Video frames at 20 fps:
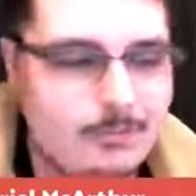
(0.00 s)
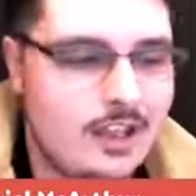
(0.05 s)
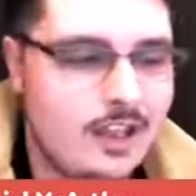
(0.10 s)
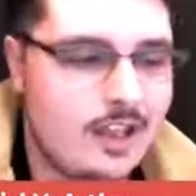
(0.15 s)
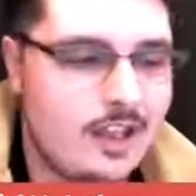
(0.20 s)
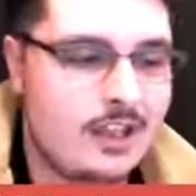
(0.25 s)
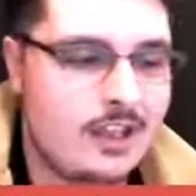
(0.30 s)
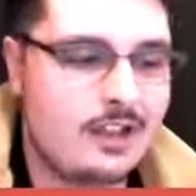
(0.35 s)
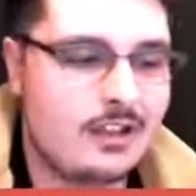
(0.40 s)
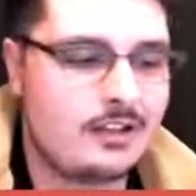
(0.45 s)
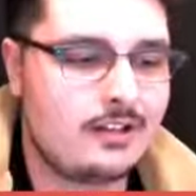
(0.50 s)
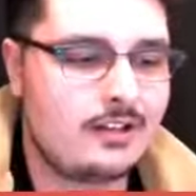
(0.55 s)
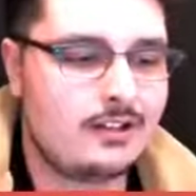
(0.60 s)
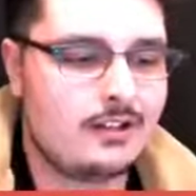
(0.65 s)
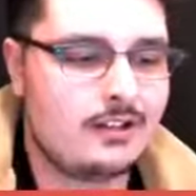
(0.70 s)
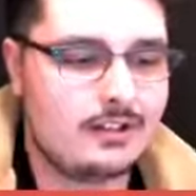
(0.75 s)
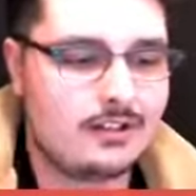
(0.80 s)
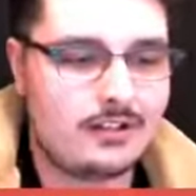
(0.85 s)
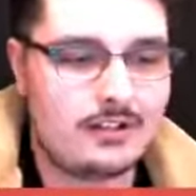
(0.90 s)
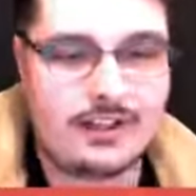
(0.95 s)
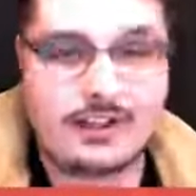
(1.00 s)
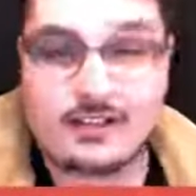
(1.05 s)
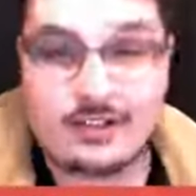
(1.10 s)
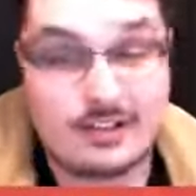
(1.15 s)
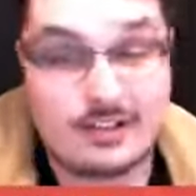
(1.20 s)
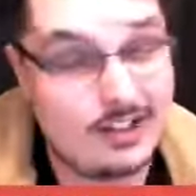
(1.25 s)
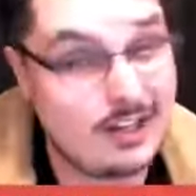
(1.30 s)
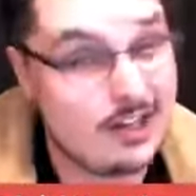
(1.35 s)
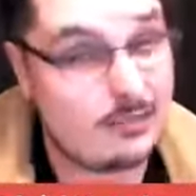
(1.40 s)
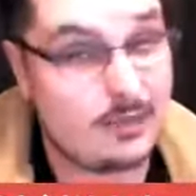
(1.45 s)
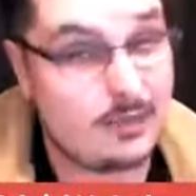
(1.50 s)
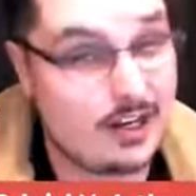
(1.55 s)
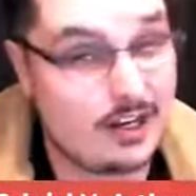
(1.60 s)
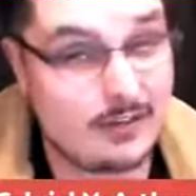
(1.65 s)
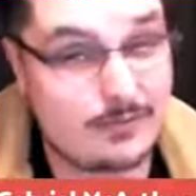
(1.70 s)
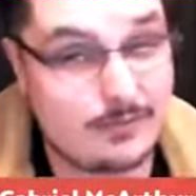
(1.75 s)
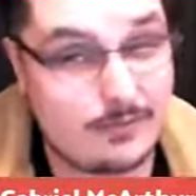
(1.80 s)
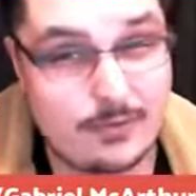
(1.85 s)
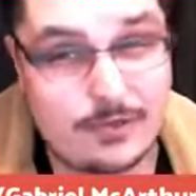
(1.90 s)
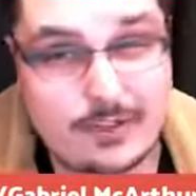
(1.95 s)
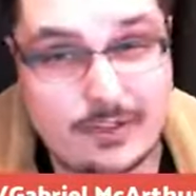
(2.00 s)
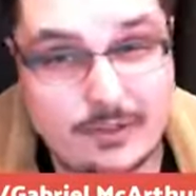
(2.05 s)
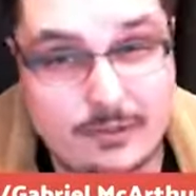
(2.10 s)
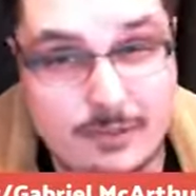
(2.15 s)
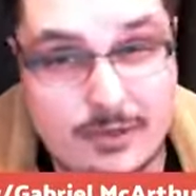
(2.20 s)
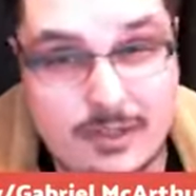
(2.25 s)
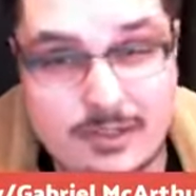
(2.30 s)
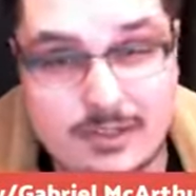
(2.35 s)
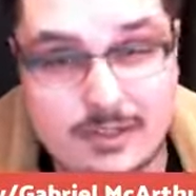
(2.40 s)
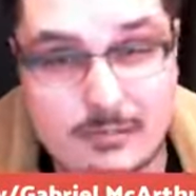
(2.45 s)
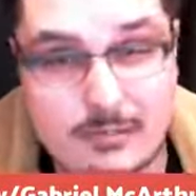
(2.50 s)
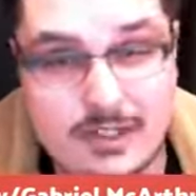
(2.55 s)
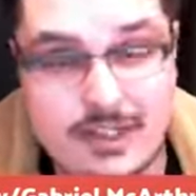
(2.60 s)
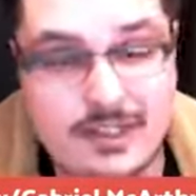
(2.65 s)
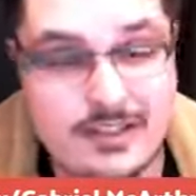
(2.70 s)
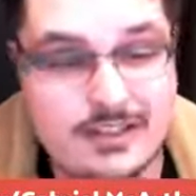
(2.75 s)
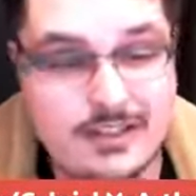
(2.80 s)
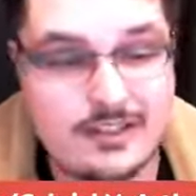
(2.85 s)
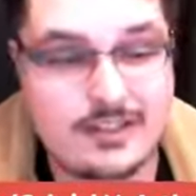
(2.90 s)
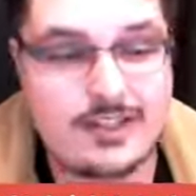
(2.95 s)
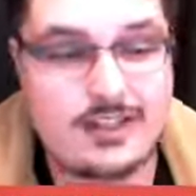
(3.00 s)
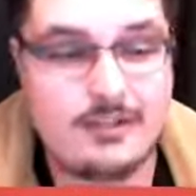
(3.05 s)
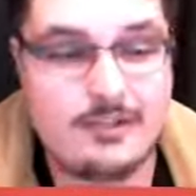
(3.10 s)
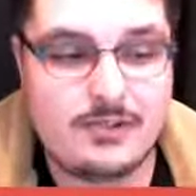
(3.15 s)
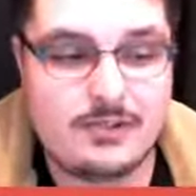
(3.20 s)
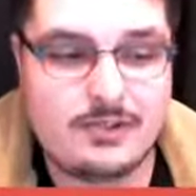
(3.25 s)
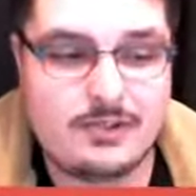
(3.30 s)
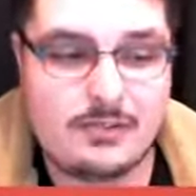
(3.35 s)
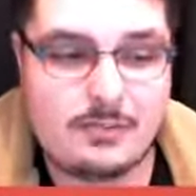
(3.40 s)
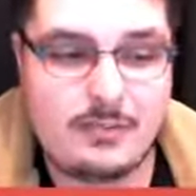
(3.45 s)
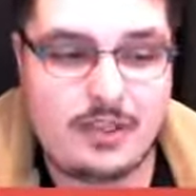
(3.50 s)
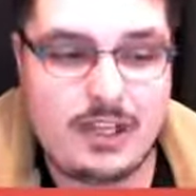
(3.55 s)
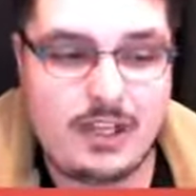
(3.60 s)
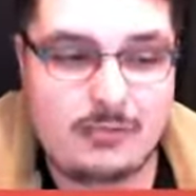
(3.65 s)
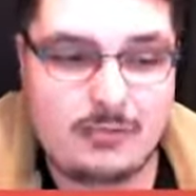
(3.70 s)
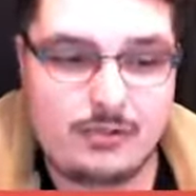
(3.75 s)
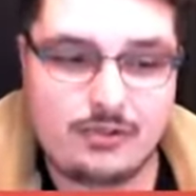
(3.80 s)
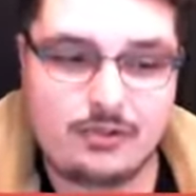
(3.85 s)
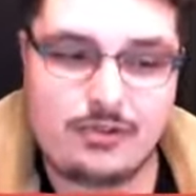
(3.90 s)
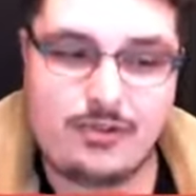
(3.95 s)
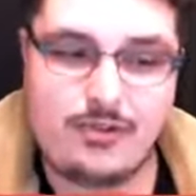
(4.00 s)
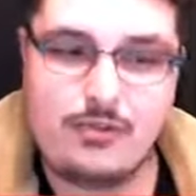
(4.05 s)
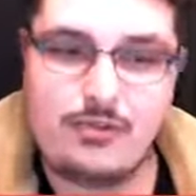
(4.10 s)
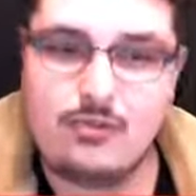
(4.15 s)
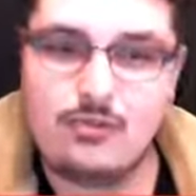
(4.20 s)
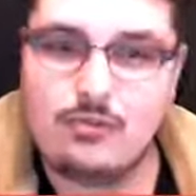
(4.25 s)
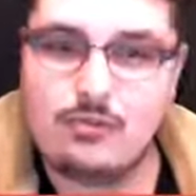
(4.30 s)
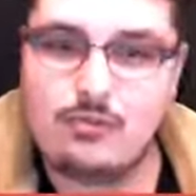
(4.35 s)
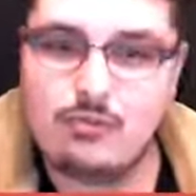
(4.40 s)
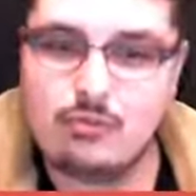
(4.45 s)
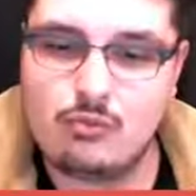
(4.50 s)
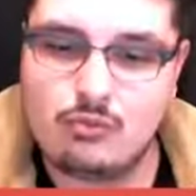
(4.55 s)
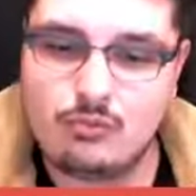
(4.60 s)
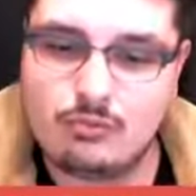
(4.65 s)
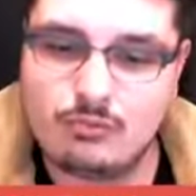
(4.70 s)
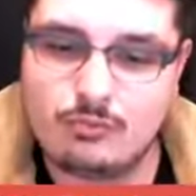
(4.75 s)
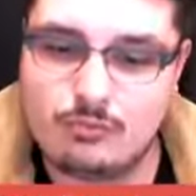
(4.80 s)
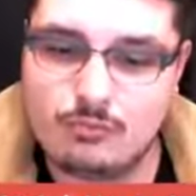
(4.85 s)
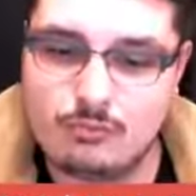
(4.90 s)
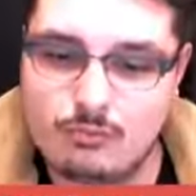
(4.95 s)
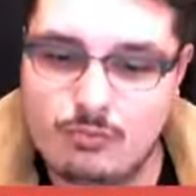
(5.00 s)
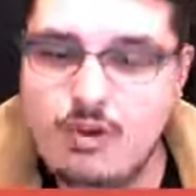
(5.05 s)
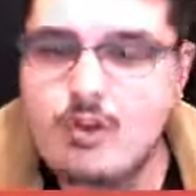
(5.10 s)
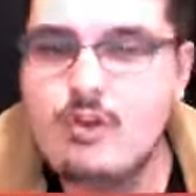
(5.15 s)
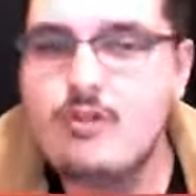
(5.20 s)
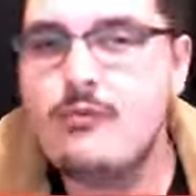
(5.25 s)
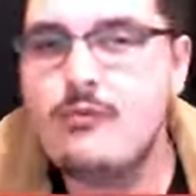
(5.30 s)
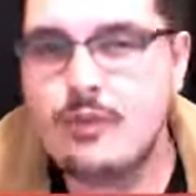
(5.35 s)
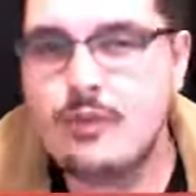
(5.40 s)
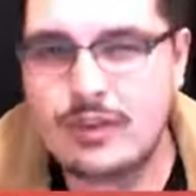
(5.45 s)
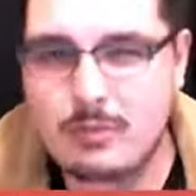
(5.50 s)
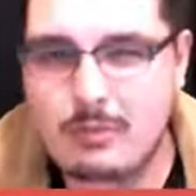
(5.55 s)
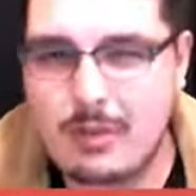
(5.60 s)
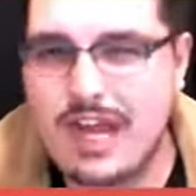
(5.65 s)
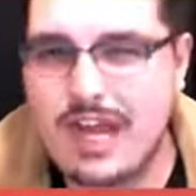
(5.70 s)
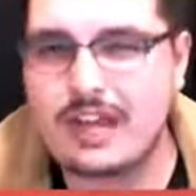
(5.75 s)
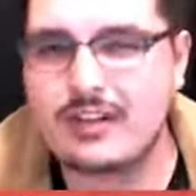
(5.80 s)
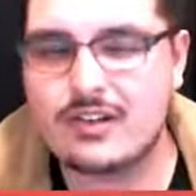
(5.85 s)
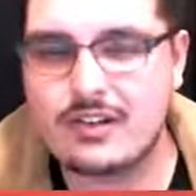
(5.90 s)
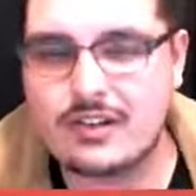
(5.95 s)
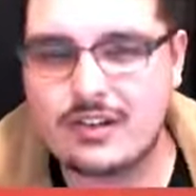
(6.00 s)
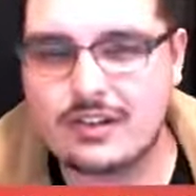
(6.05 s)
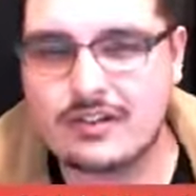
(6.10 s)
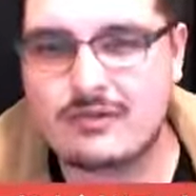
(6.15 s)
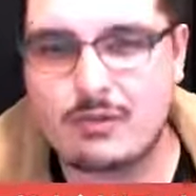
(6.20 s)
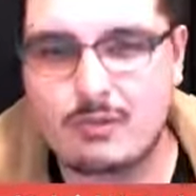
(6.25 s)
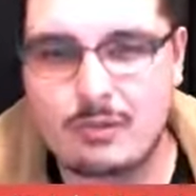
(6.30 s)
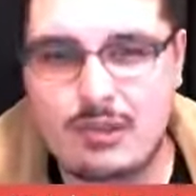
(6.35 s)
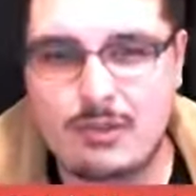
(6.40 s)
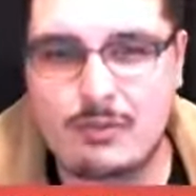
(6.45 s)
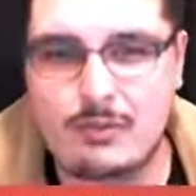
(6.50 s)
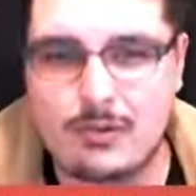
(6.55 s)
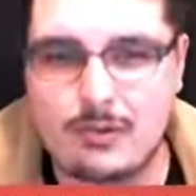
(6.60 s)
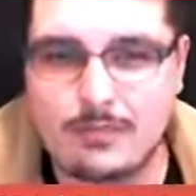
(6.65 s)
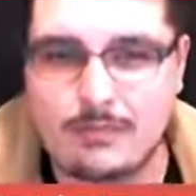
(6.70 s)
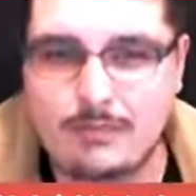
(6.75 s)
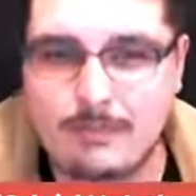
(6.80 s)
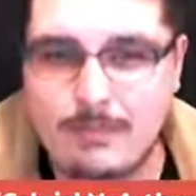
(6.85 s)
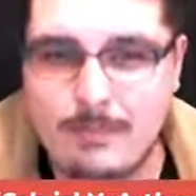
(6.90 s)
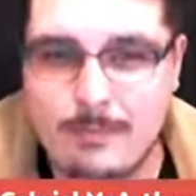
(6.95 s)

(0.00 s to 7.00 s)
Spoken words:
And they said, you got to be careful with this person because he seems to be able to move with the passions of the people.